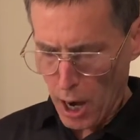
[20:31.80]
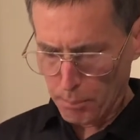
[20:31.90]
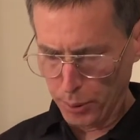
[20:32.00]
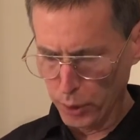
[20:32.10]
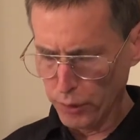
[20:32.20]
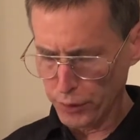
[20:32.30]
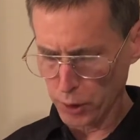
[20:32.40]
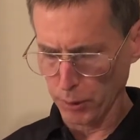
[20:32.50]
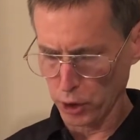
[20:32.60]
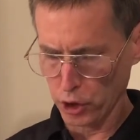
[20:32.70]

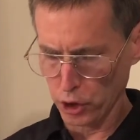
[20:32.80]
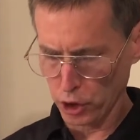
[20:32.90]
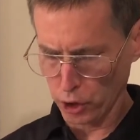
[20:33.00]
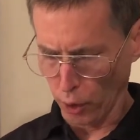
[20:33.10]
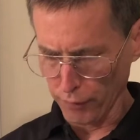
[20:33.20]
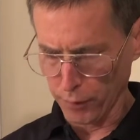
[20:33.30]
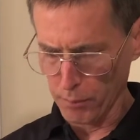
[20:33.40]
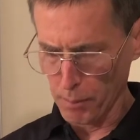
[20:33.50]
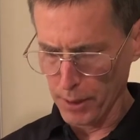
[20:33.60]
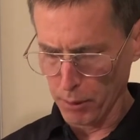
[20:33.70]
Proofs must start from
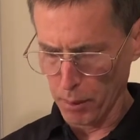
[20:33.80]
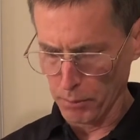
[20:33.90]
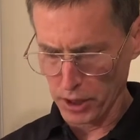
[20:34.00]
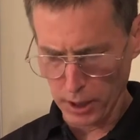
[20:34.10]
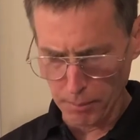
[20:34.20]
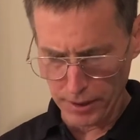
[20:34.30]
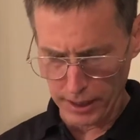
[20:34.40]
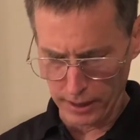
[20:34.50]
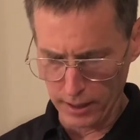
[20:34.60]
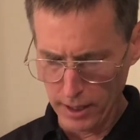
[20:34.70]
the minimum
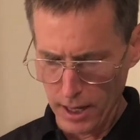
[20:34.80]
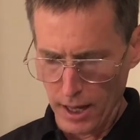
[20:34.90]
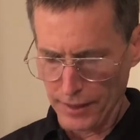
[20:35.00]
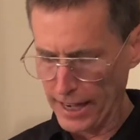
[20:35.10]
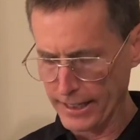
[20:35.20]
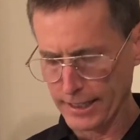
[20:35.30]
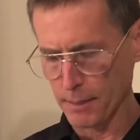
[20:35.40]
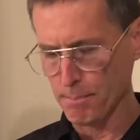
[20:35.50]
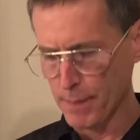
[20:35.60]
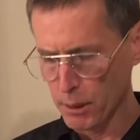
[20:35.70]
something, that is the
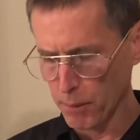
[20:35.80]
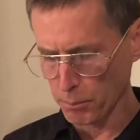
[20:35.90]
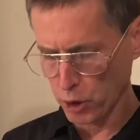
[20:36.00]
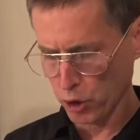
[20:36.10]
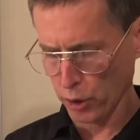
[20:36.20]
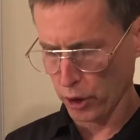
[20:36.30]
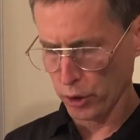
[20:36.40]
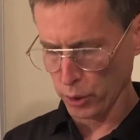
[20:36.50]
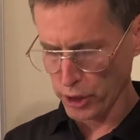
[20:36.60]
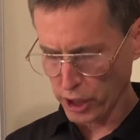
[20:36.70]
minimum
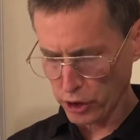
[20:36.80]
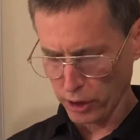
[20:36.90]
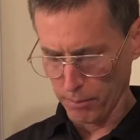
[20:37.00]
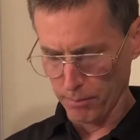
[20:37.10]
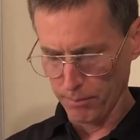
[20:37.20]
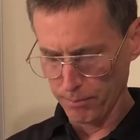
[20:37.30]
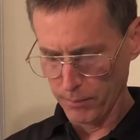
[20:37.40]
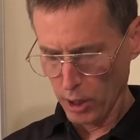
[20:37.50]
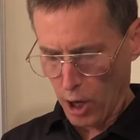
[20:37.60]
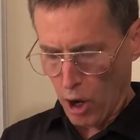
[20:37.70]
structural system.
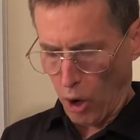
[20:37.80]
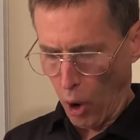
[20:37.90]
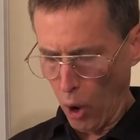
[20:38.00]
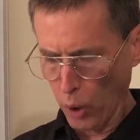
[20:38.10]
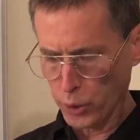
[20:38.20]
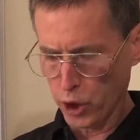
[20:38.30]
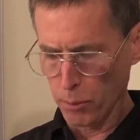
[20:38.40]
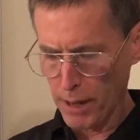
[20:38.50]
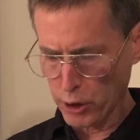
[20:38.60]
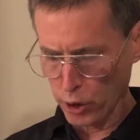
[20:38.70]
All
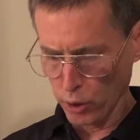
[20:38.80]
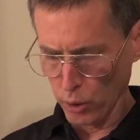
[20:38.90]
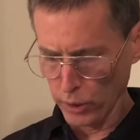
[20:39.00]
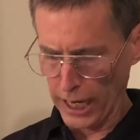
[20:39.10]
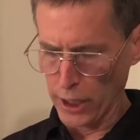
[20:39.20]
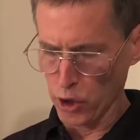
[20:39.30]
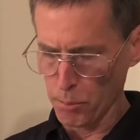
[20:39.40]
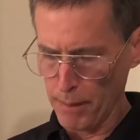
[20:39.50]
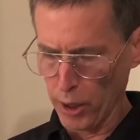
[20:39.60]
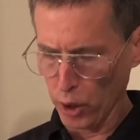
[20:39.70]
geometrical and
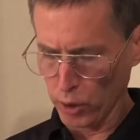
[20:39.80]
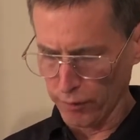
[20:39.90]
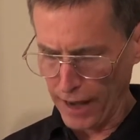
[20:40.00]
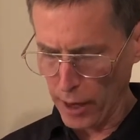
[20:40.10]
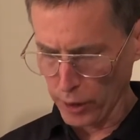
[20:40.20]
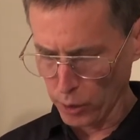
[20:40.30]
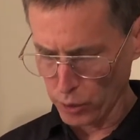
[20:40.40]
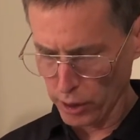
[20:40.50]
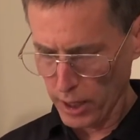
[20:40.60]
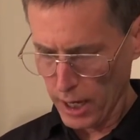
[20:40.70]
numerical
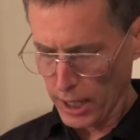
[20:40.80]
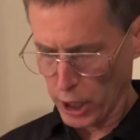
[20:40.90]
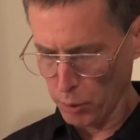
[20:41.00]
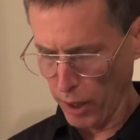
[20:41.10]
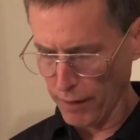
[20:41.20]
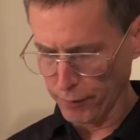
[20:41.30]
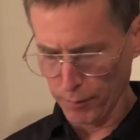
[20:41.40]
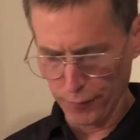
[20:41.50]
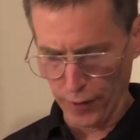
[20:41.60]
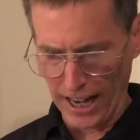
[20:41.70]
values derive from
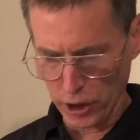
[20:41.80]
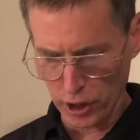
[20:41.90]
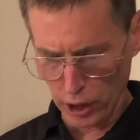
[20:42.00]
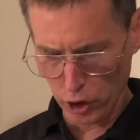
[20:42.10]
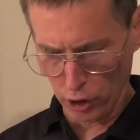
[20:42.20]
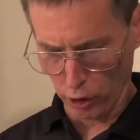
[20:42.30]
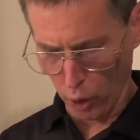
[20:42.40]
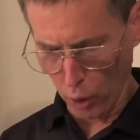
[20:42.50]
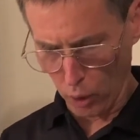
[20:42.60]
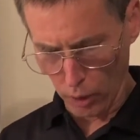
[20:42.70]
fractionation of the
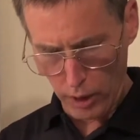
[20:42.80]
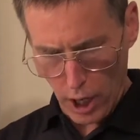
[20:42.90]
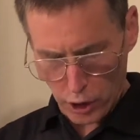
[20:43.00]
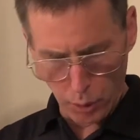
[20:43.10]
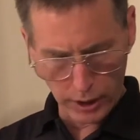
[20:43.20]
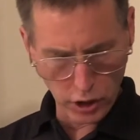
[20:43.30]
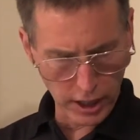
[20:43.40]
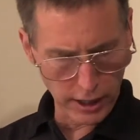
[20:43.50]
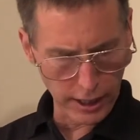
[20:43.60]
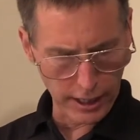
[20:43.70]
whole. So we can
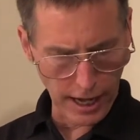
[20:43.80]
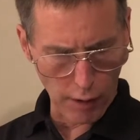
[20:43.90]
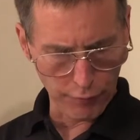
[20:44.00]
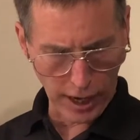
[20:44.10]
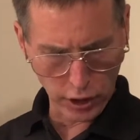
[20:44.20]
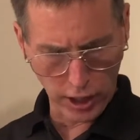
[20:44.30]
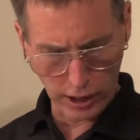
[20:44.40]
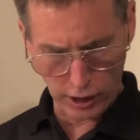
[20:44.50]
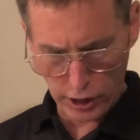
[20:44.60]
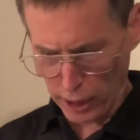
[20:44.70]
see then in how
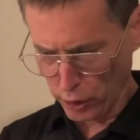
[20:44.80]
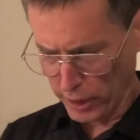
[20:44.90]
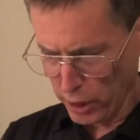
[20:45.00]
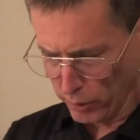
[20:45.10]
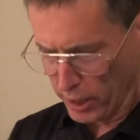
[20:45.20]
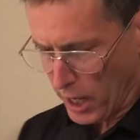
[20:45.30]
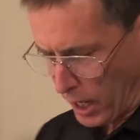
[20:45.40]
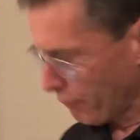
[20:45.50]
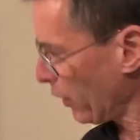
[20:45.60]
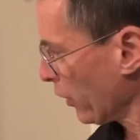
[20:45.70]
fractionating the tetrahedron
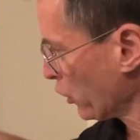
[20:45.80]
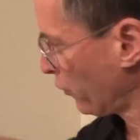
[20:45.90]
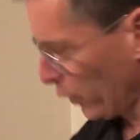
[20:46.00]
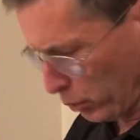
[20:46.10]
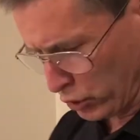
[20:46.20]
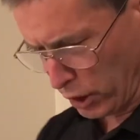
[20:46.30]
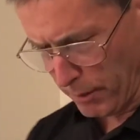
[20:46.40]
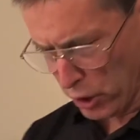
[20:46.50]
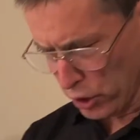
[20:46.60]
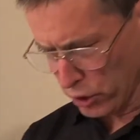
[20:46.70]
at various frequency
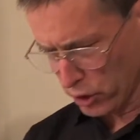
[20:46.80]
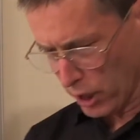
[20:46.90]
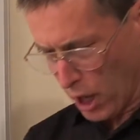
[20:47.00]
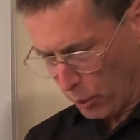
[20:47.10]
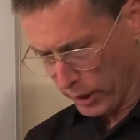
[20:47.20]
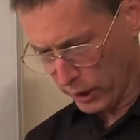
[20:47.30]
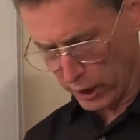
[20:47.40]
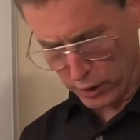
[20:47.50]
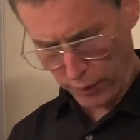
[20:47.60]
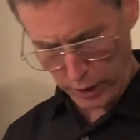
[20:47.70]
measures, we get
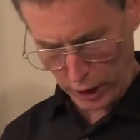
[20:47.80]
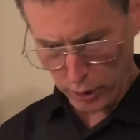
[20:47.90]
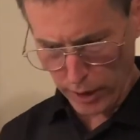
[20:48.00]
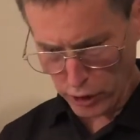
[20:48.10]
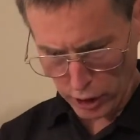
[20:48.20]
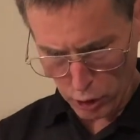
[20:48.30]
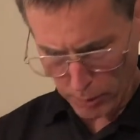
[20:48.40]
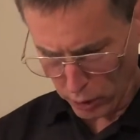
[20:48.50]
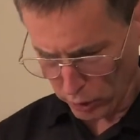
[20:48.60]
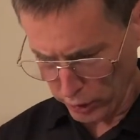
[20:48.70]
these very interesting
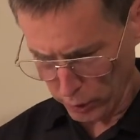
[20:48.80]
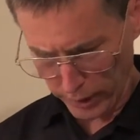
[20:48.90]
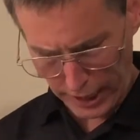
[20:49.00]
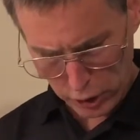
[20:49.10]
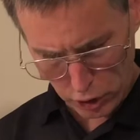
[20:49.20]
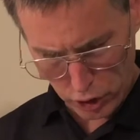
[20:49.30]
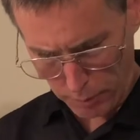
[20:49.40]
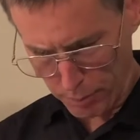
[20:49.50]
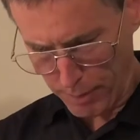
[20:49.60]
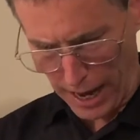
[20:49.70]
numerical
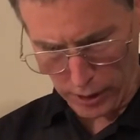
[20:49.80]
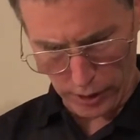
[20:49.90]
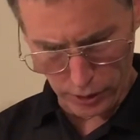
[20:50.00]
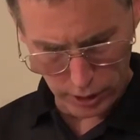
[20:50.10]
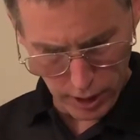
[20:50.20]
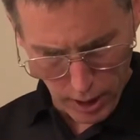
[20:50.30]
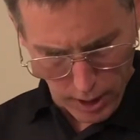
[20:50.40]
interrelationship patterns.